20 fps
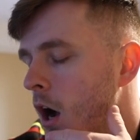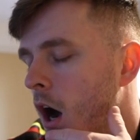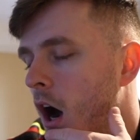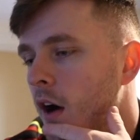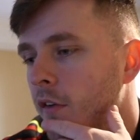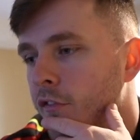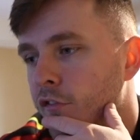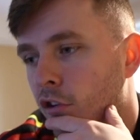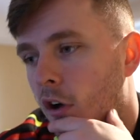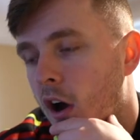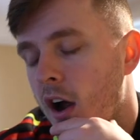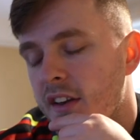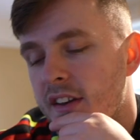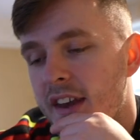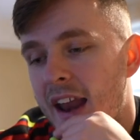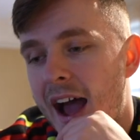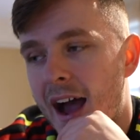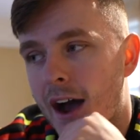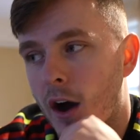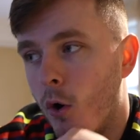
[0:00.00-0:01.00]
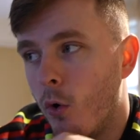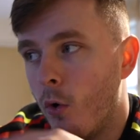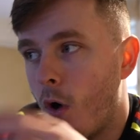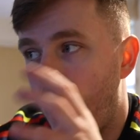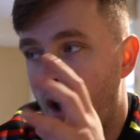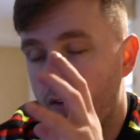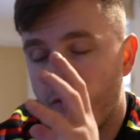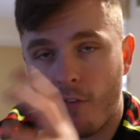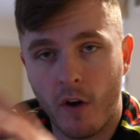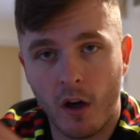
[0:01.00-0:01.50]
I've tried now,
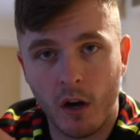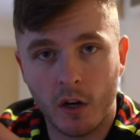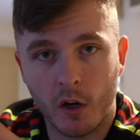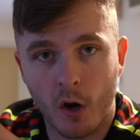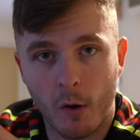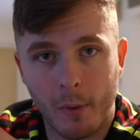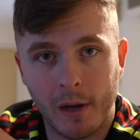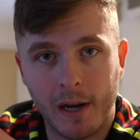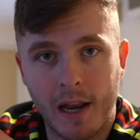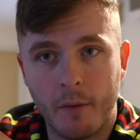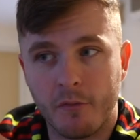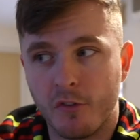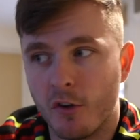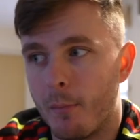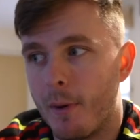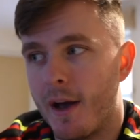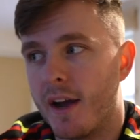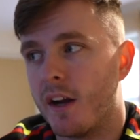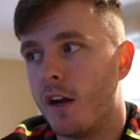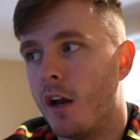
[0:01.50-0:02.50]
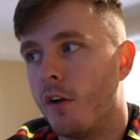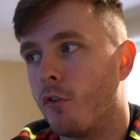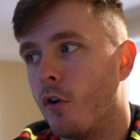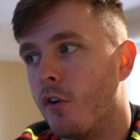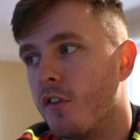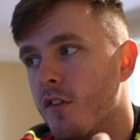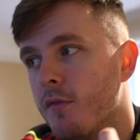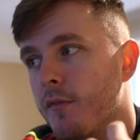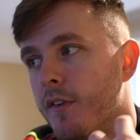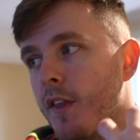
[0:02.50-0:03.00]
I've finally got my laptop back and I've got
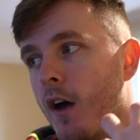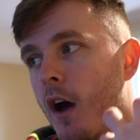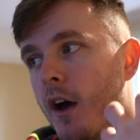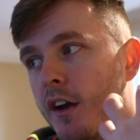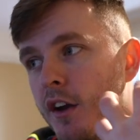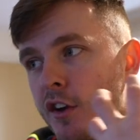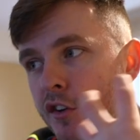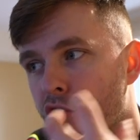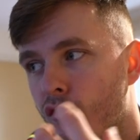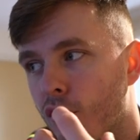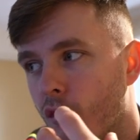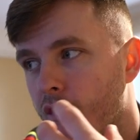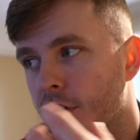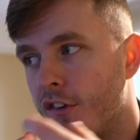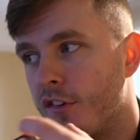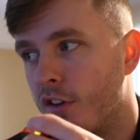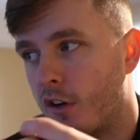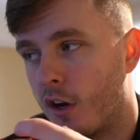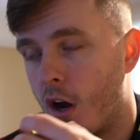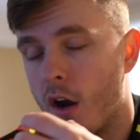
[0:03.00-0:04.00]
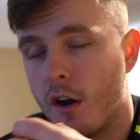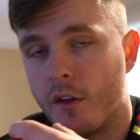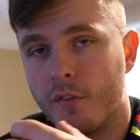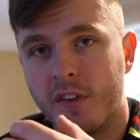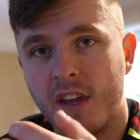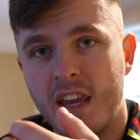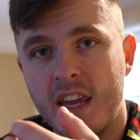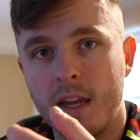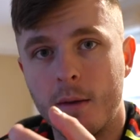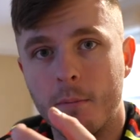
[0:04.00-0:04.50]
something that I can trust to kind of
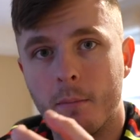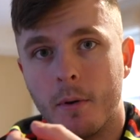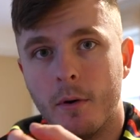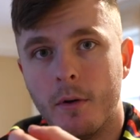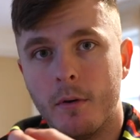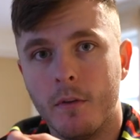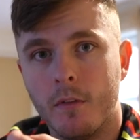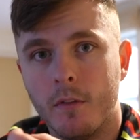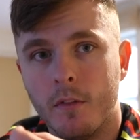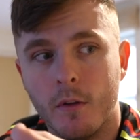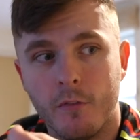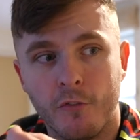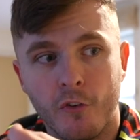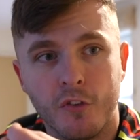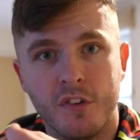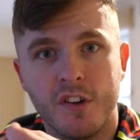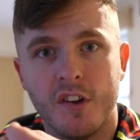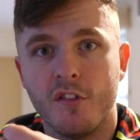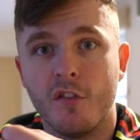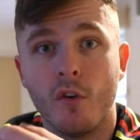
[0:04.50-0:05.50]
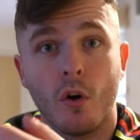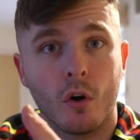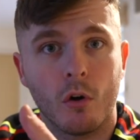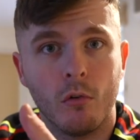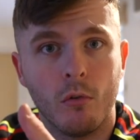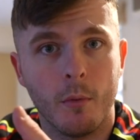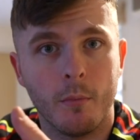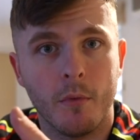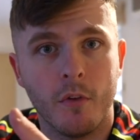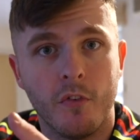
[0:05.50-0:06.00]
keep the footage, not
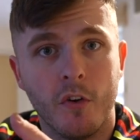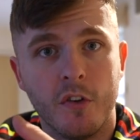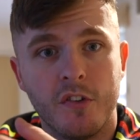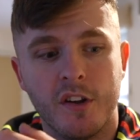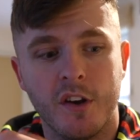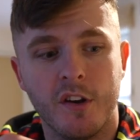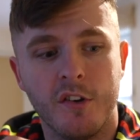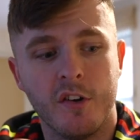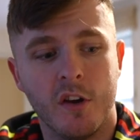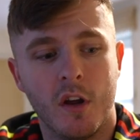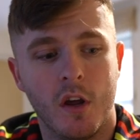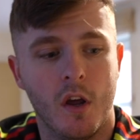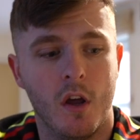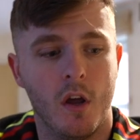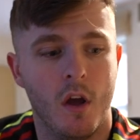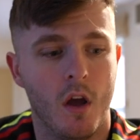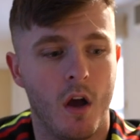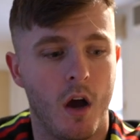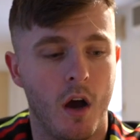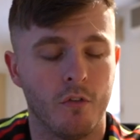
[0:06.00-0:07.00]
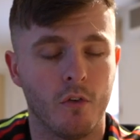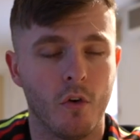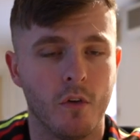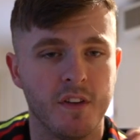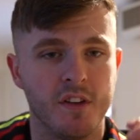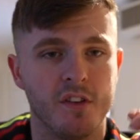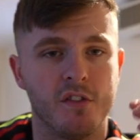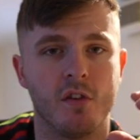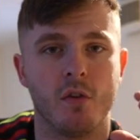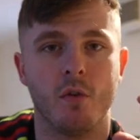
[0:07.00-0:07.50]
corrupt the footage. I've got
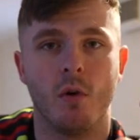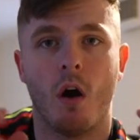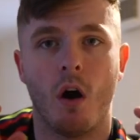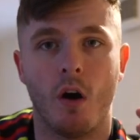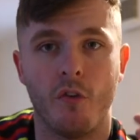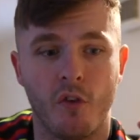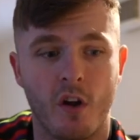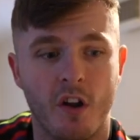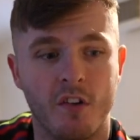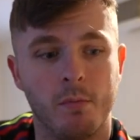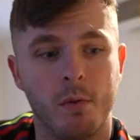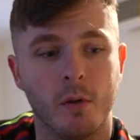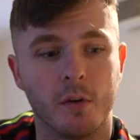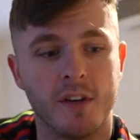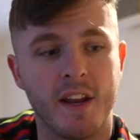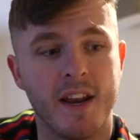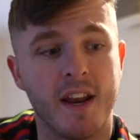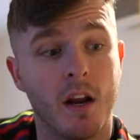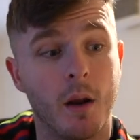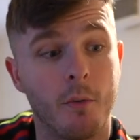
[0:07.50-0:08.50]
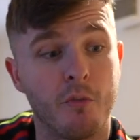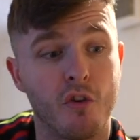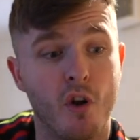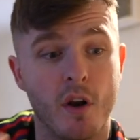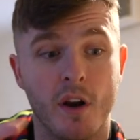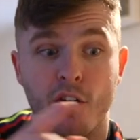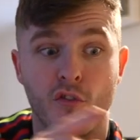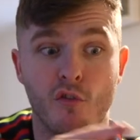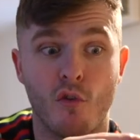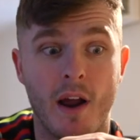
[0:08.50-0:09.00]
these 2 hard drives plugged in and I'm
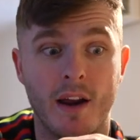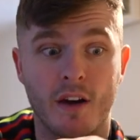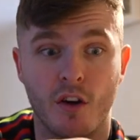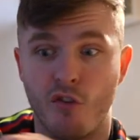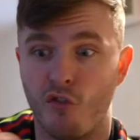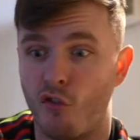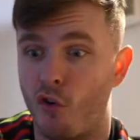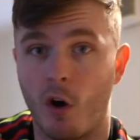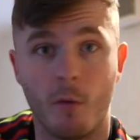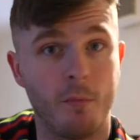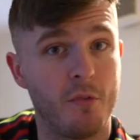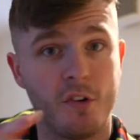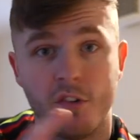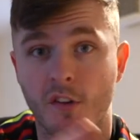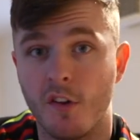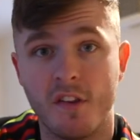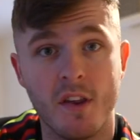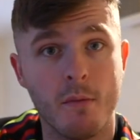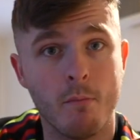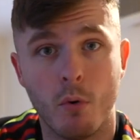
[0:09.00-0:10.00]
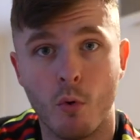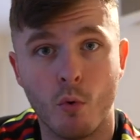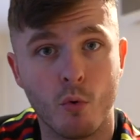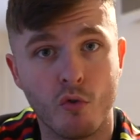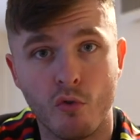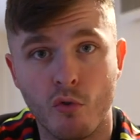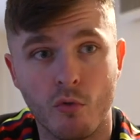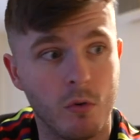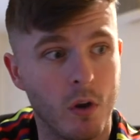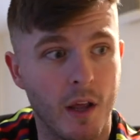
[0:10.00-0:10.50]
trying to drag and drop, just a simple,
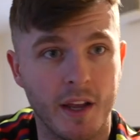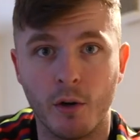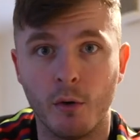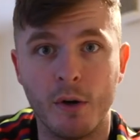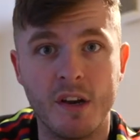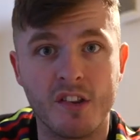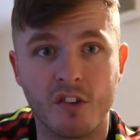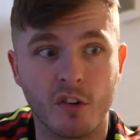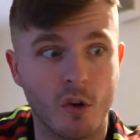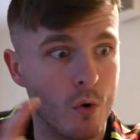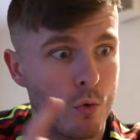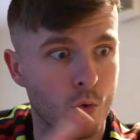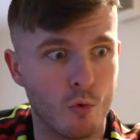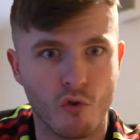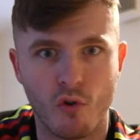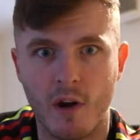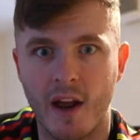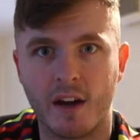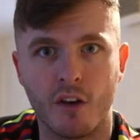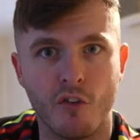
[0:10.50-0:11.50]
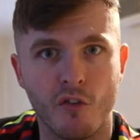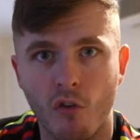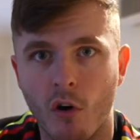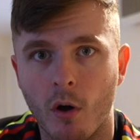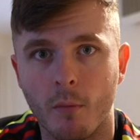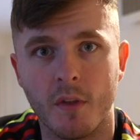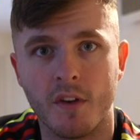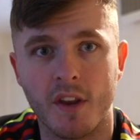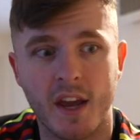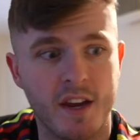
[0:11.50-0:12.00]
like you're in school, drag and
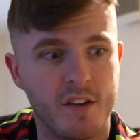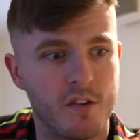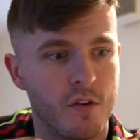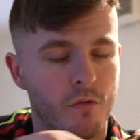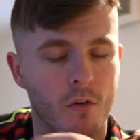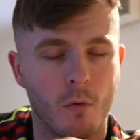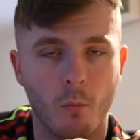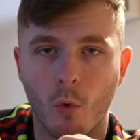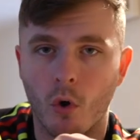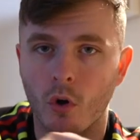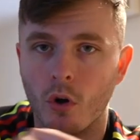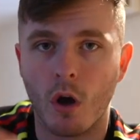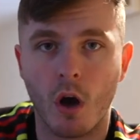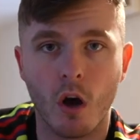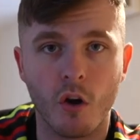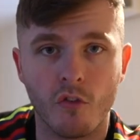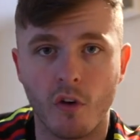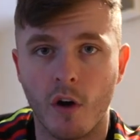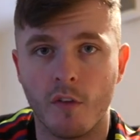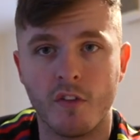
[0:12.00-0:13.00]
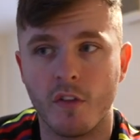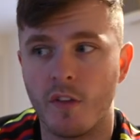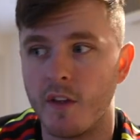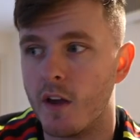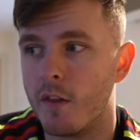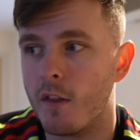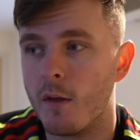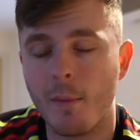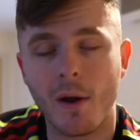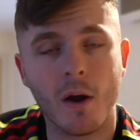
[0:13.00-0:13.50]
drop the data from one hard drive to the
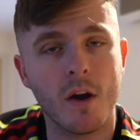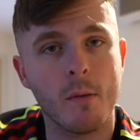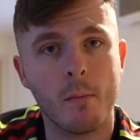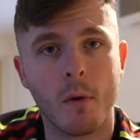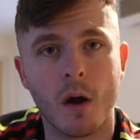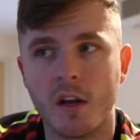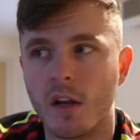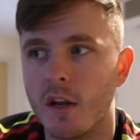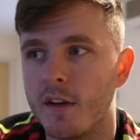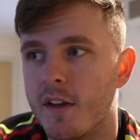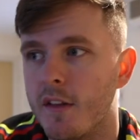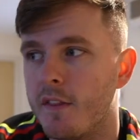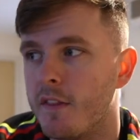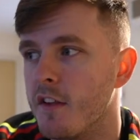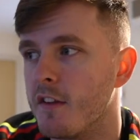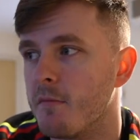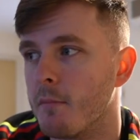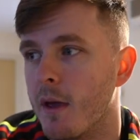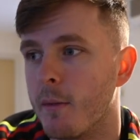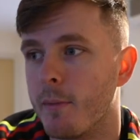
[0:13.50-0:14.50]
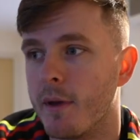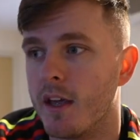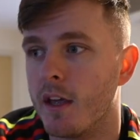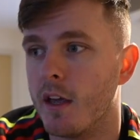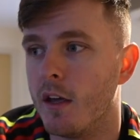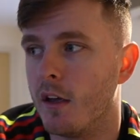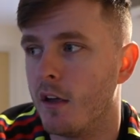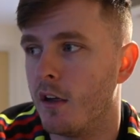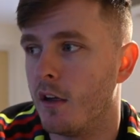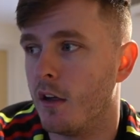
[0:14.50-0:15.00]
other. Bearing in mind I did this maybe
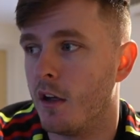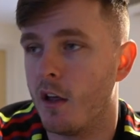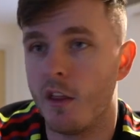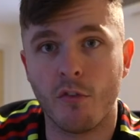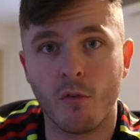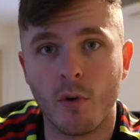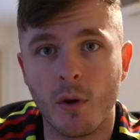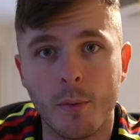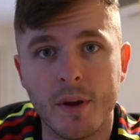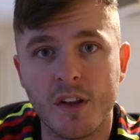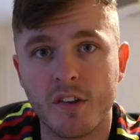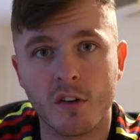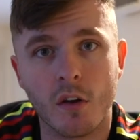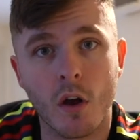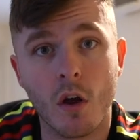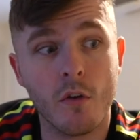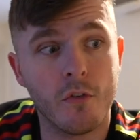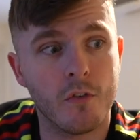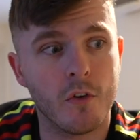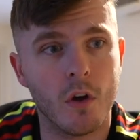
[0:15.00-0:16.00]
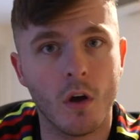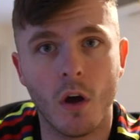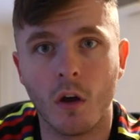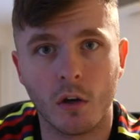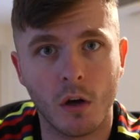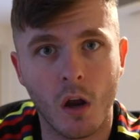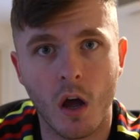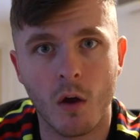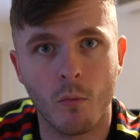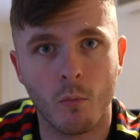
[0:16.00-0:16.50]
3 weeks ago for a
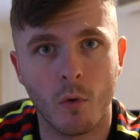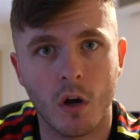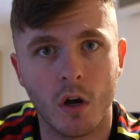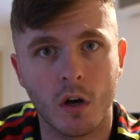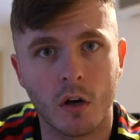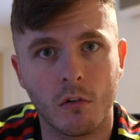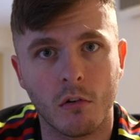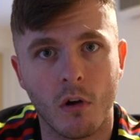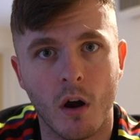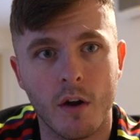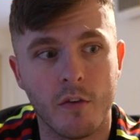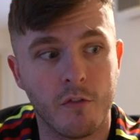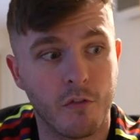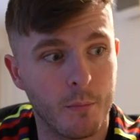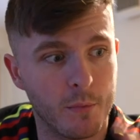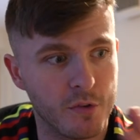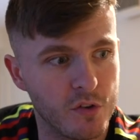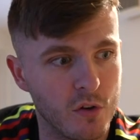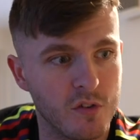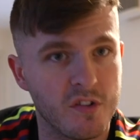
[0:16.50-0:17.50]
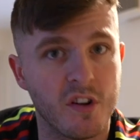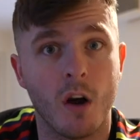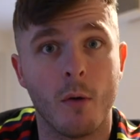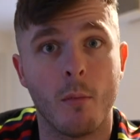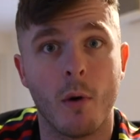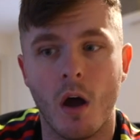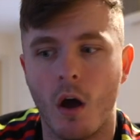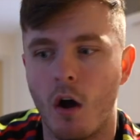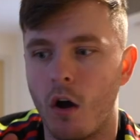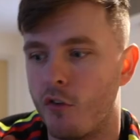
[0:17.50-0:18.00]
client work, right? From a 2
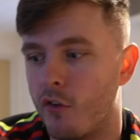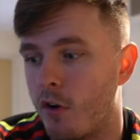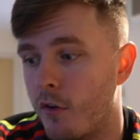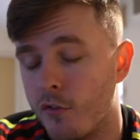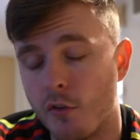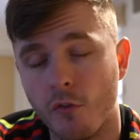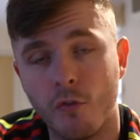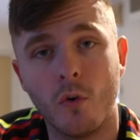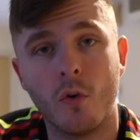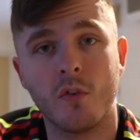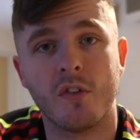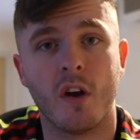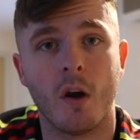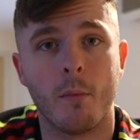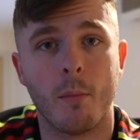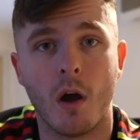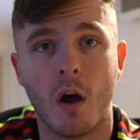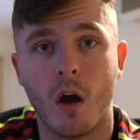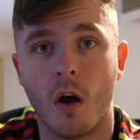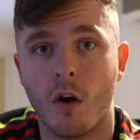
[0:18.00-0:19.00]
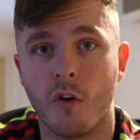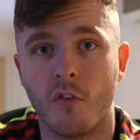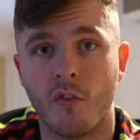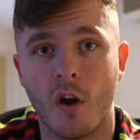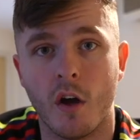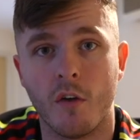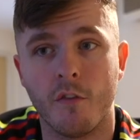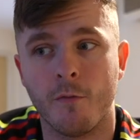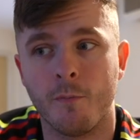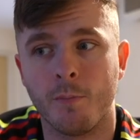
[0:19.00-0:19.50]
terabyte hard drive to 4 terabyte hard
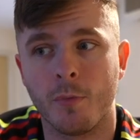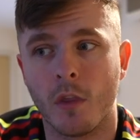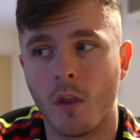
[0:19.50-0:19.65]
drive.